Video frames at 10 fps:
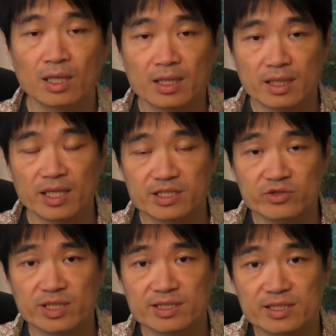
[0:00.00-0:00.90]
As you
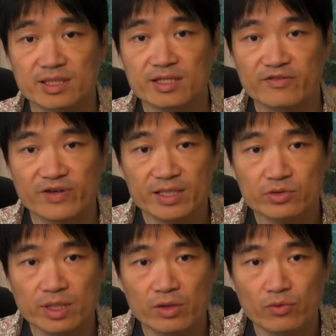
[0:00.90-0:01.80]
can see,
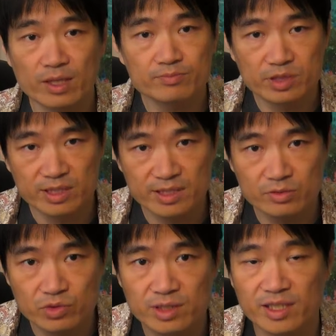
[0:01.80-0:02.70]
eventually one
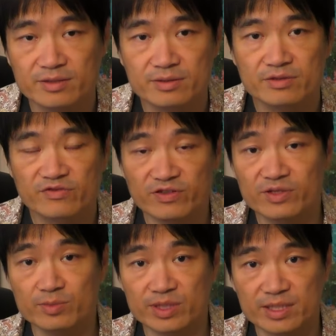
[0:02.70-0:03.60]
person will get
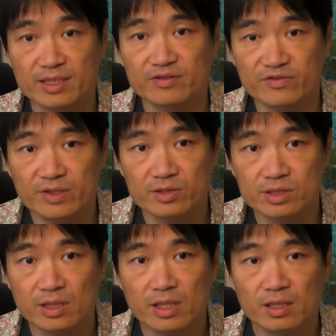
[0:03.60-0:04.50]
50% of the
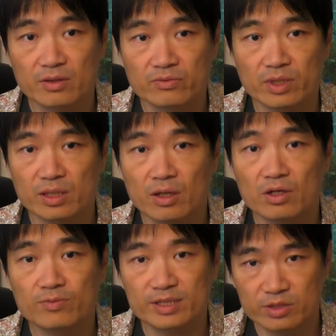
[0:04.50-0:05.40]
votes when
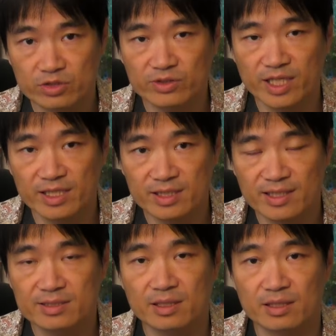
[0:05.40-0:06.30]
all but two
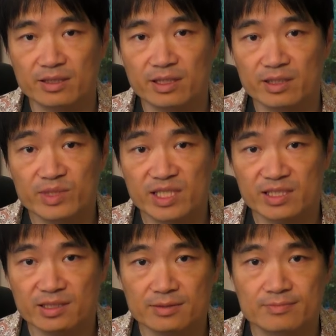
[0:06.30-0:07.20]
candidates are
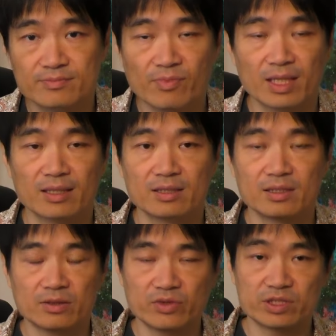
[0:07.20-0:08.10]
eliminated,
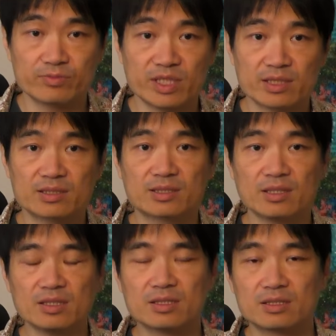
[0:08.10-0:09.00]
which means
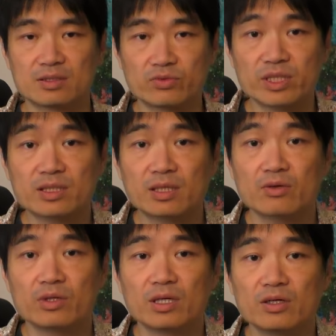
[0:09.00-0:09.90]
the winner
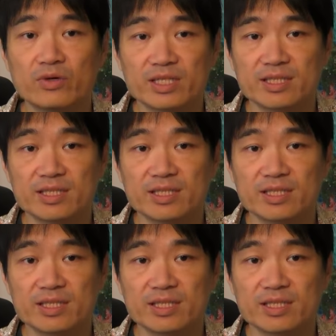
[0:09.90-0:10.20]
will always